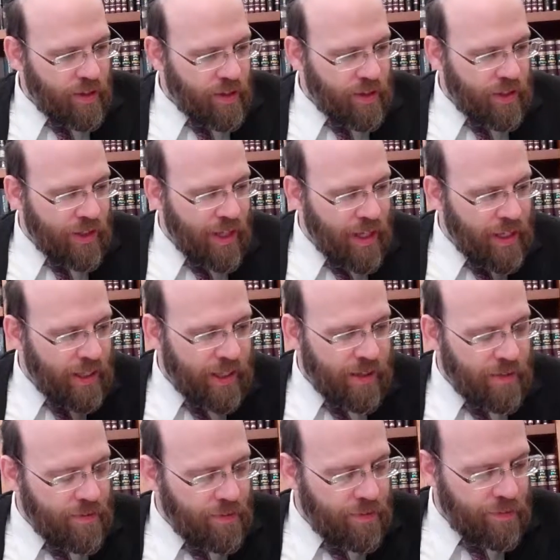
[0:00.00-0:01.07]
It says,
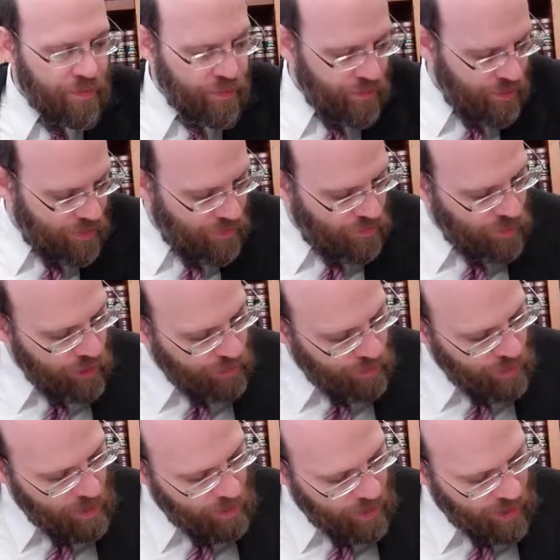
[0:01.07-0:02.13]
first of all,
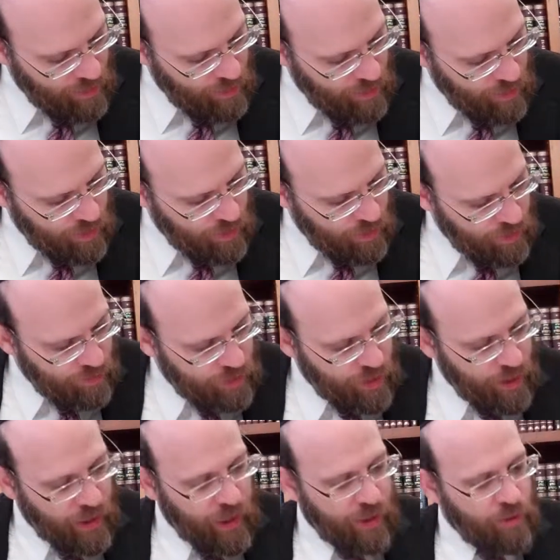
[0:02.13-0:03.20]
maybe we'll give a little to
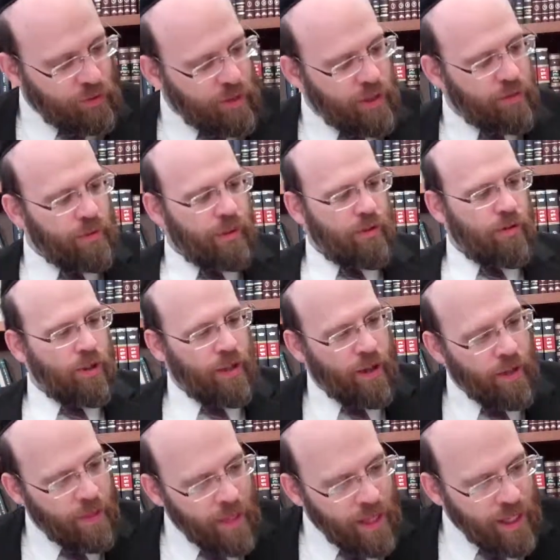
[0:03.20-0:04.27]
the Cheskuni. It was earlier.
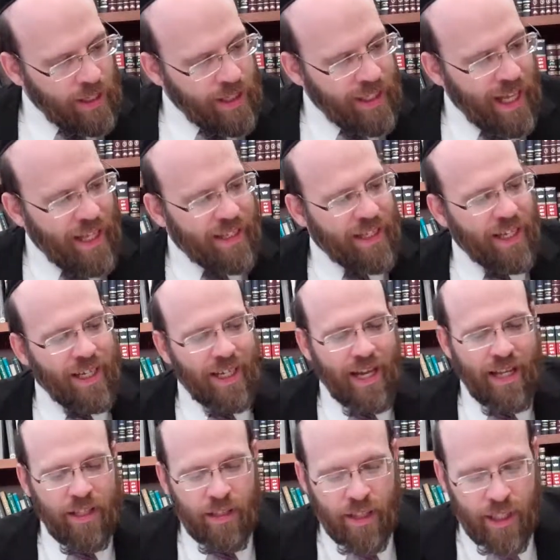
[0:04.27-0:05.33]
It says, Al
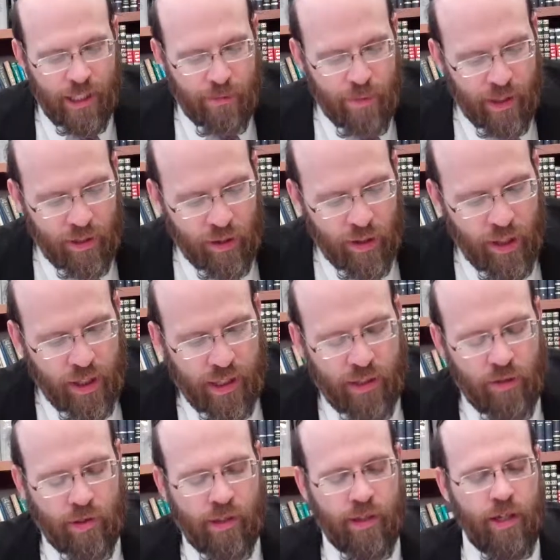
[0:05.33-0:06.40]
techalu es bitcho
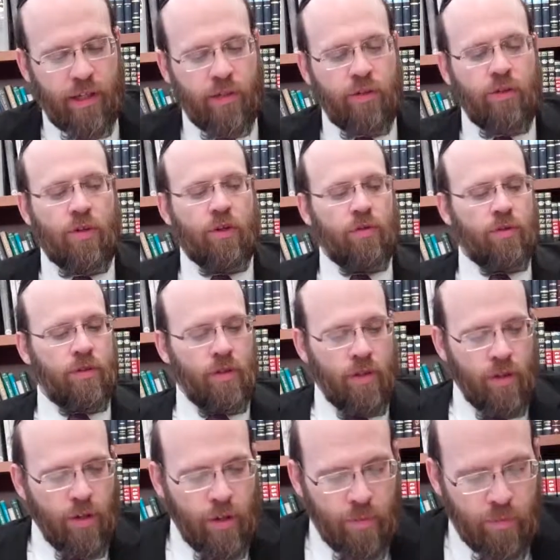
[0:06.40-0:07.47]
laznosa. Don't
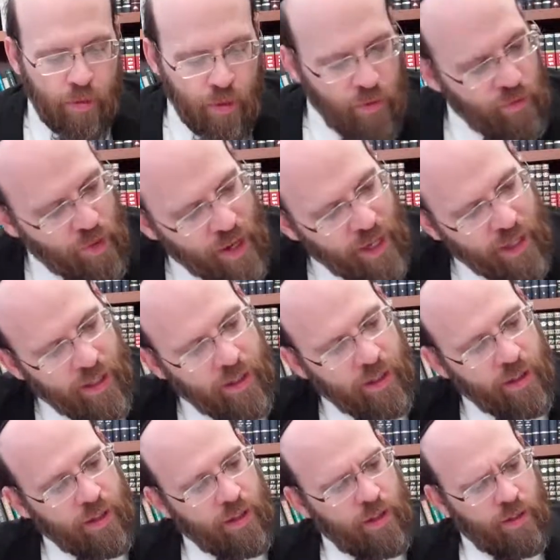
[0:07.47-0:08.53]
profane
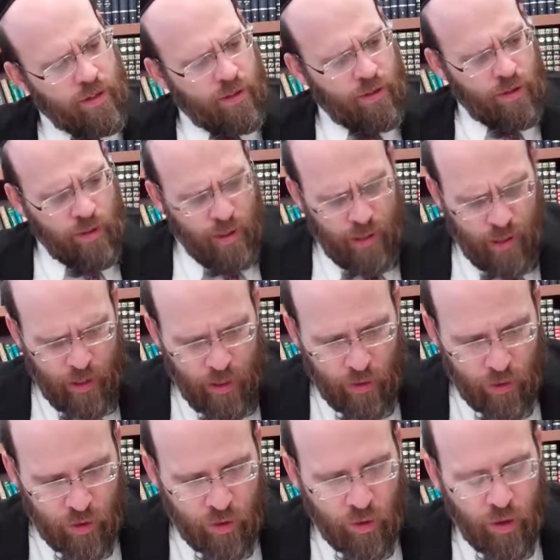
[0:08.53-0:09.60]

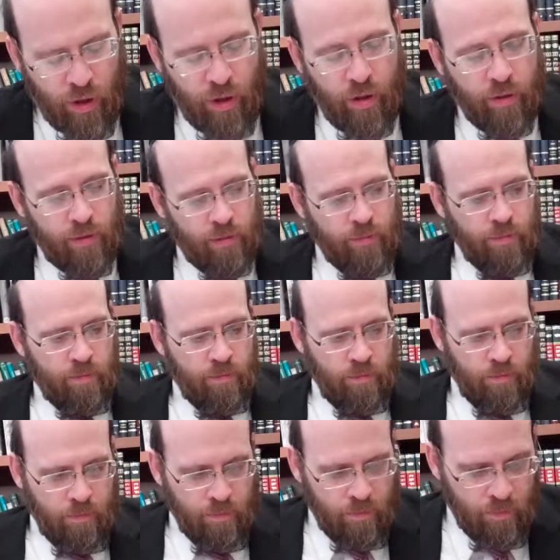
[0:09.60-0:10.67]
your daughter
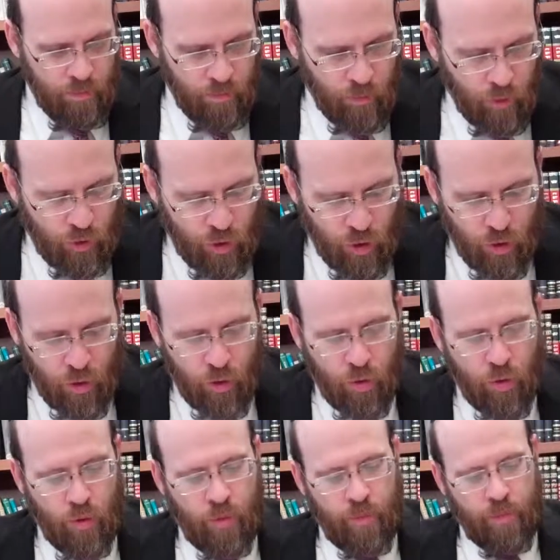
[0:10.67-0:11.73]

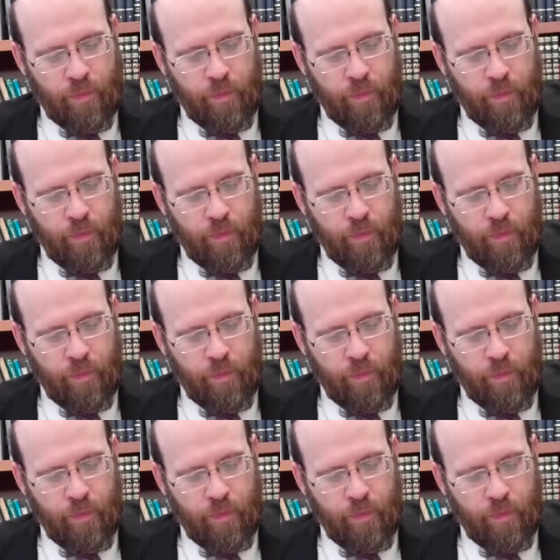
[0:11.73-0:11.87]
to.